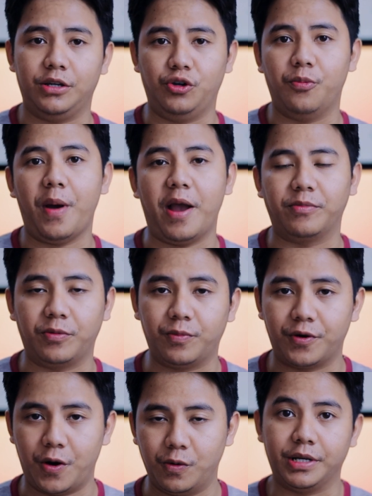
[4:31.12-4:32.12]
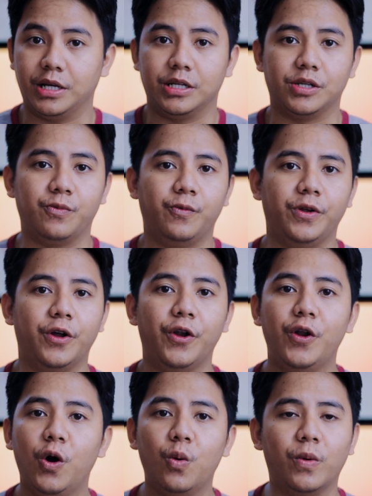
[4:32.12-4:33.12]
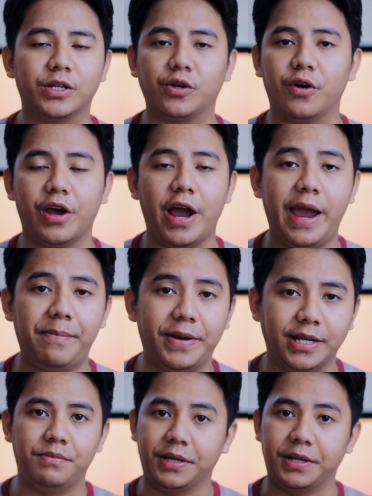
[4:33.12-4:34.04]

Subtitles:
your MacBook Pro, because we don't know what's going to happen.